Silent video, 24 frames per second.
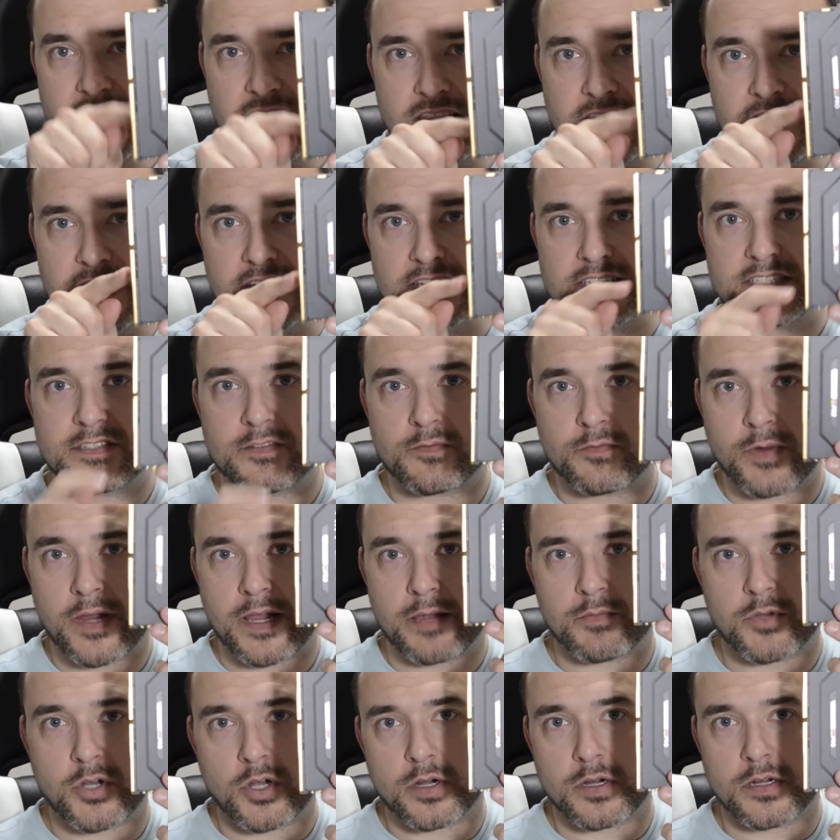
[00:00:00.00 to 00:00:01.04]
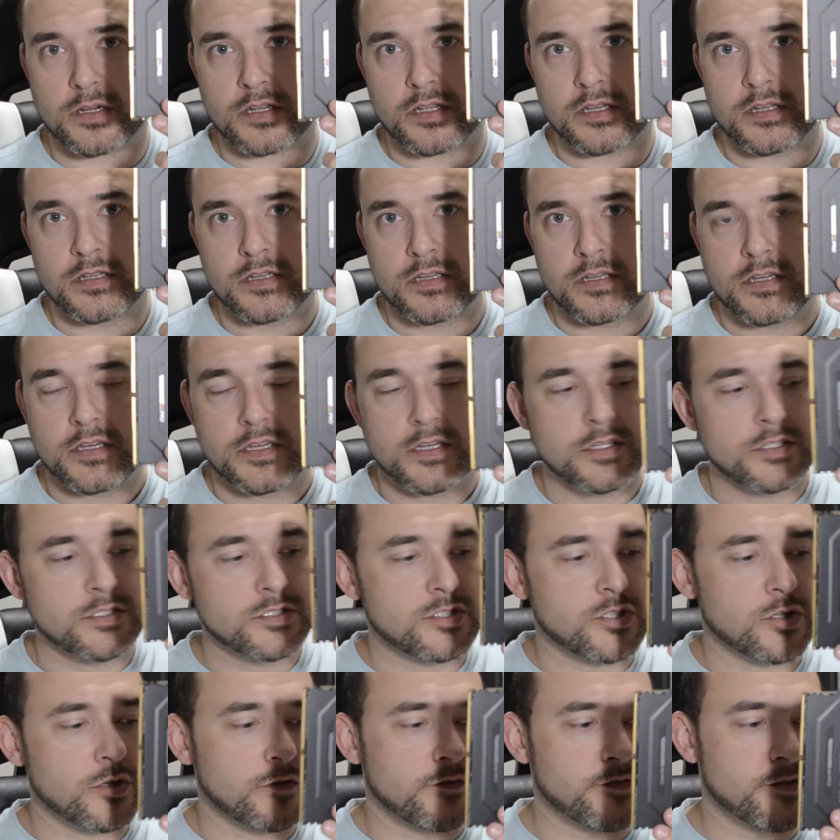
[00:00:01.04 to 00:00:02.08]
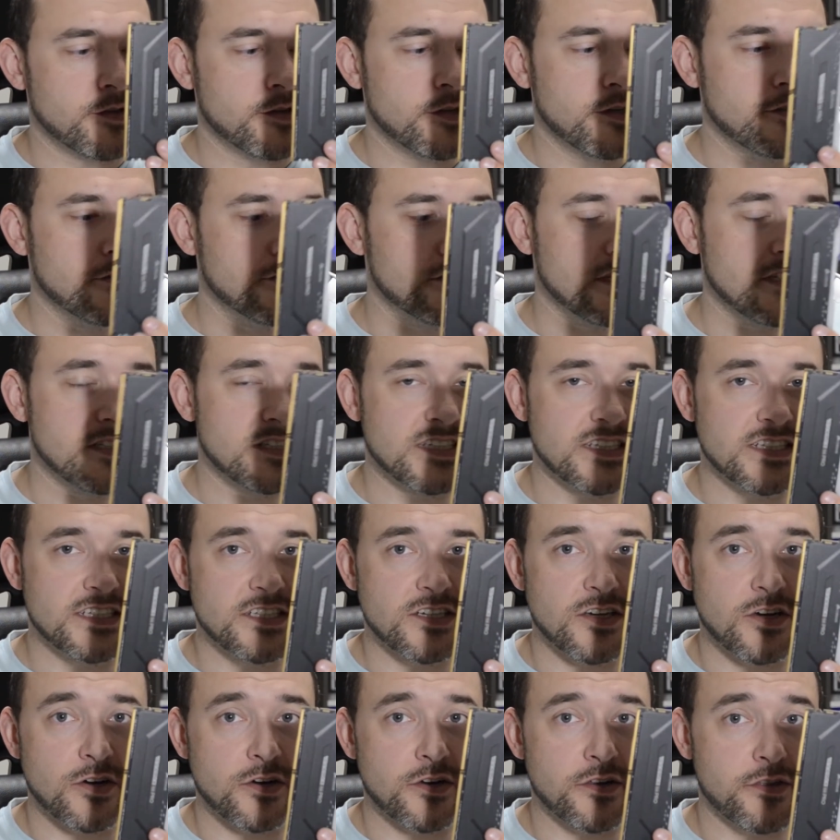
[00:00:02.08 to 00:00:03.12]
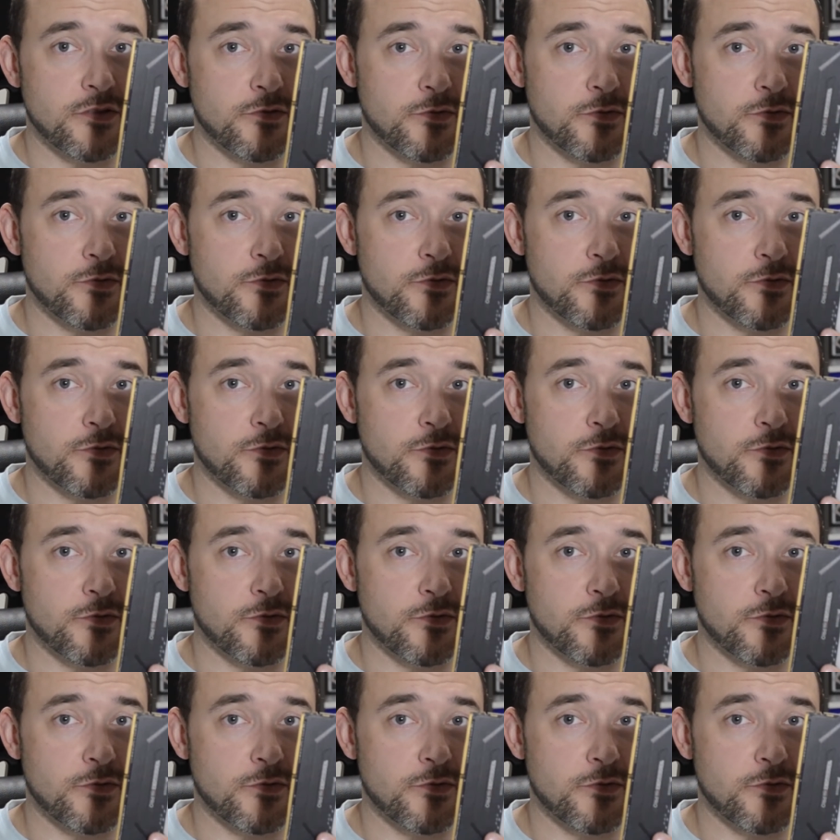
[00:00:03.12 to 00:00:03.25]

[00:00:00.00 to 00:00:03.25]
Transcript: this RAM card. So if you're using DDR3